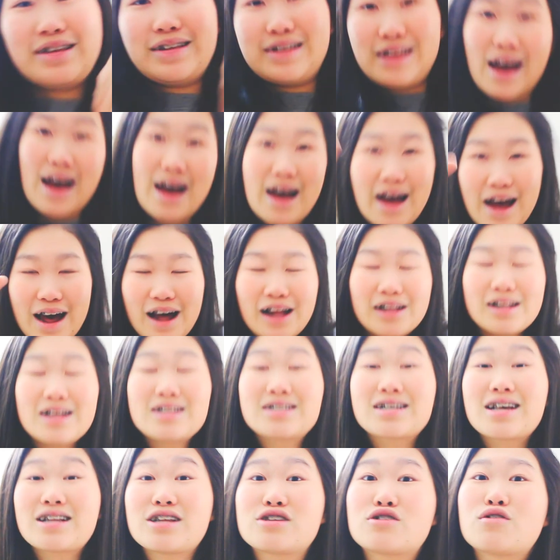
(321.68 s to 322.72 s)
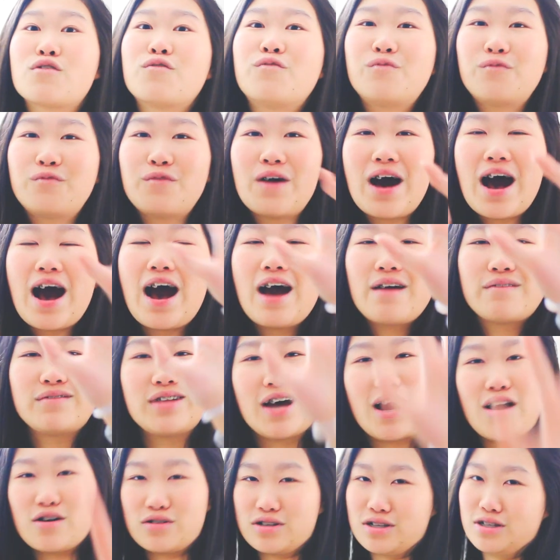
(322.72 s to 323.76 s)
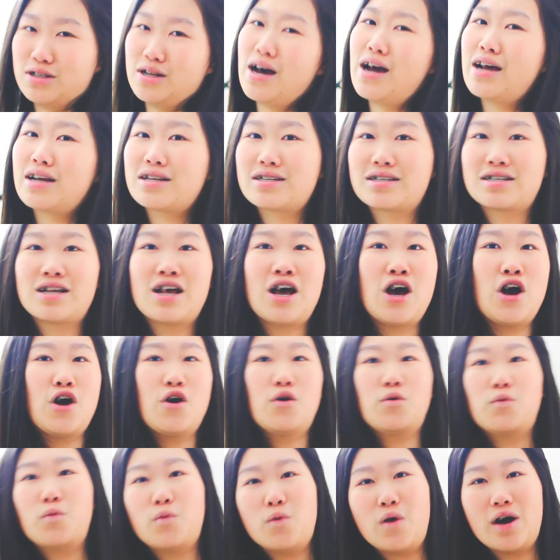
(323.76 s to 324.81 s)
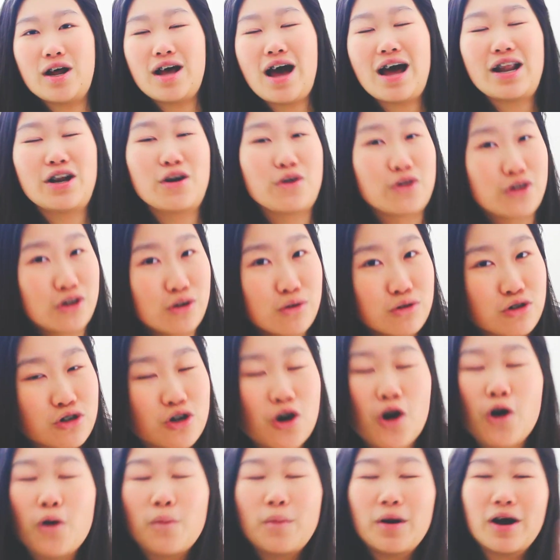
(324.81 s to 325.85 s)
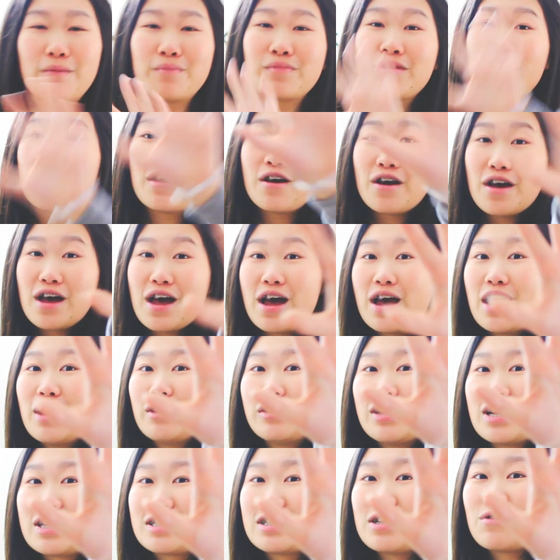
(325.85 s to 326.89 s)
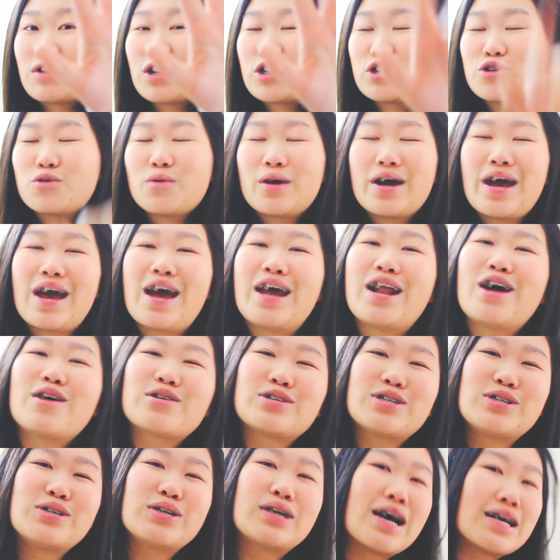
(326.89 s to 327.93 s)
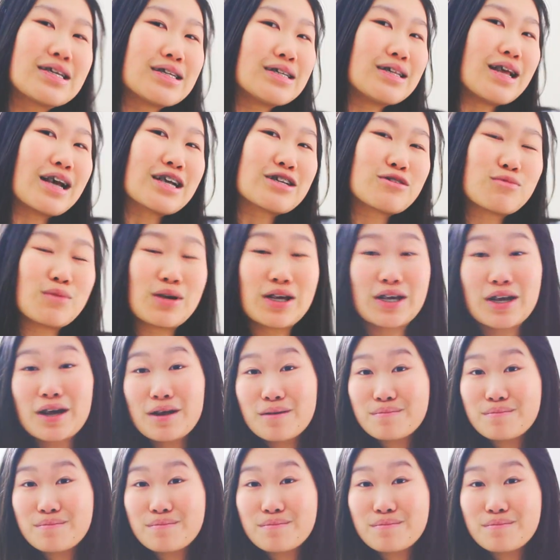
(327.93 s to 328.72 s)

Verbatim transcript: Yeah, let's get this to 5,000 likes. What? I know, huge goal, but let's see if we can do it, and I'll see you guys next week.